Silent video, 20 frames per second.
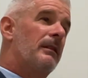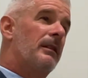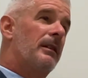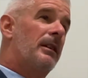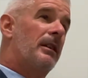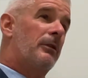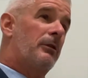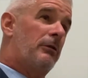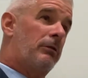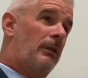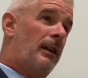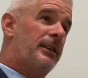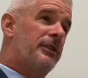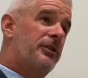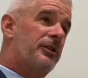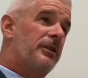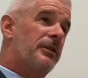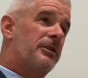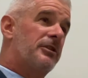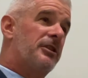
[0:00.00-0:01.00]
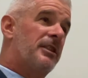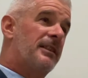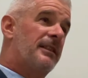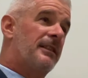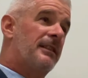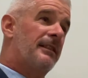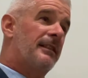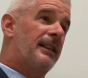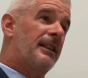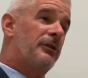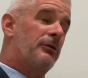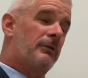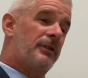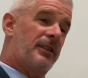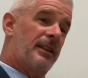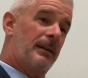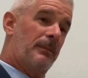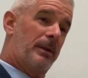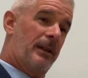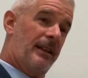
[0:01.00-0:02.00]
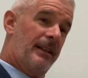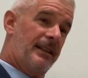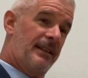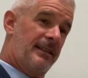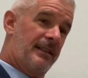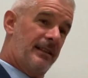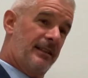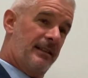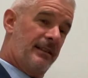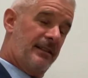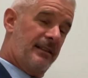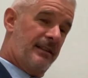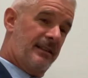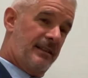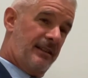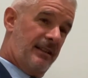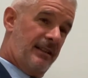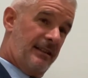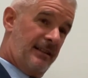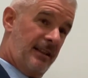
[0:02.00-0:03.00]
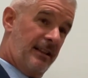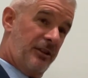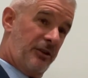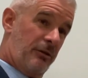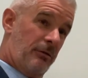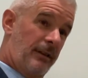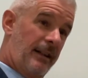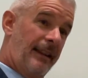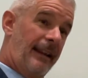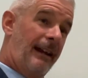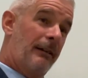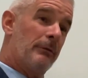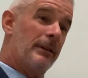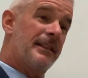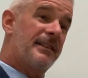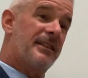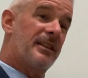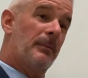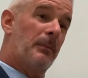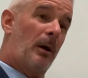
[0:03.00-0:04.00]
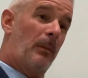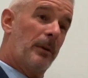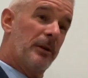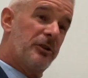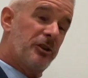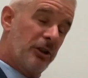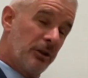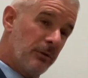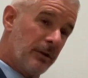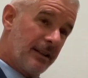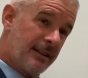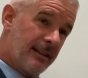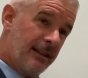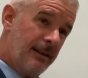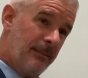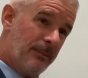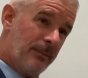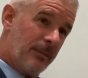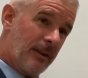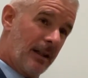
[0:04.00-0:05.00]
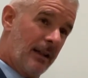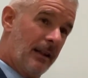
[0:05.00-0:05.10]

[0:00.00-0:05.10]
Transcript: Christchurch is an interesting place in its history. There is some opportunity.